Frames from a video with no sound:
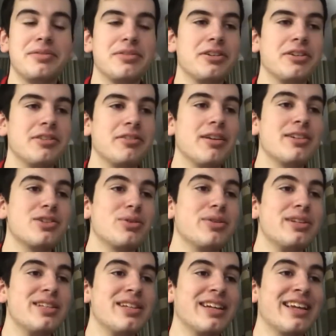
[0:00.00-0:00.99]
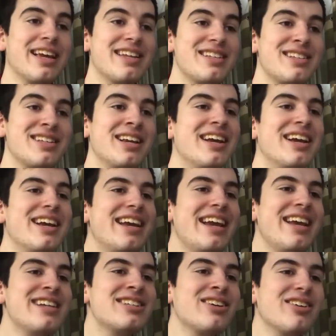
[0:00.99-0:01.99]
Great choice, I guess.
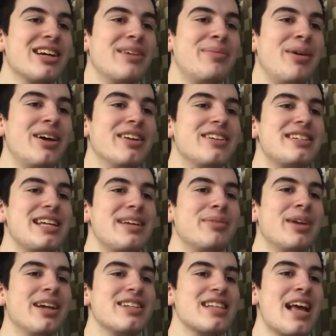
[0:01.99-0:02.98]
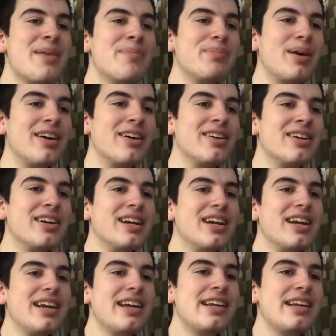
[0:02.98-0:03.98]
He's got command of Demon Knight's Empire.
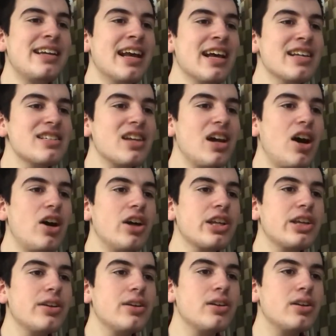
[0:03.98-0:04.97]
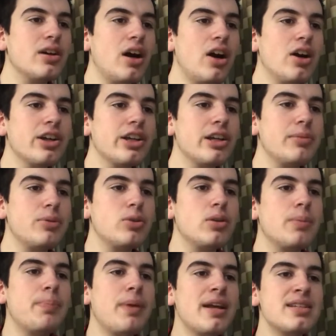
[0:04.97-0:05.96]
He has arguably
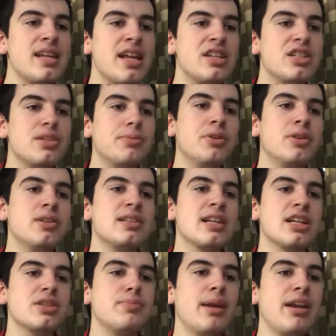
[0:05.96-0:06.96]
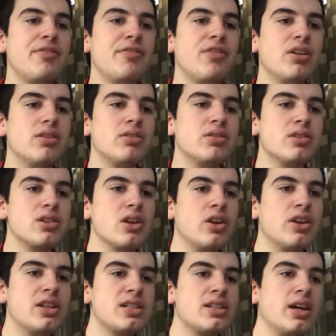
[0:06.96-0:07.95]
the best henchmen / main villains
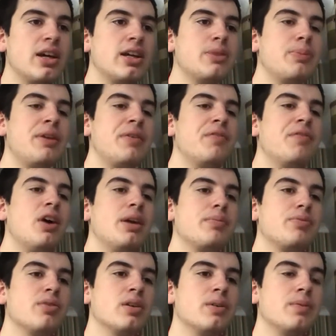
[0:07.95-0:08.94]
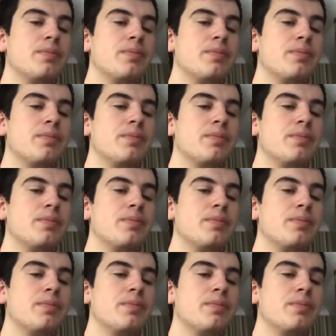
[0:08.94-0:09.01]
on his side, being Vipera.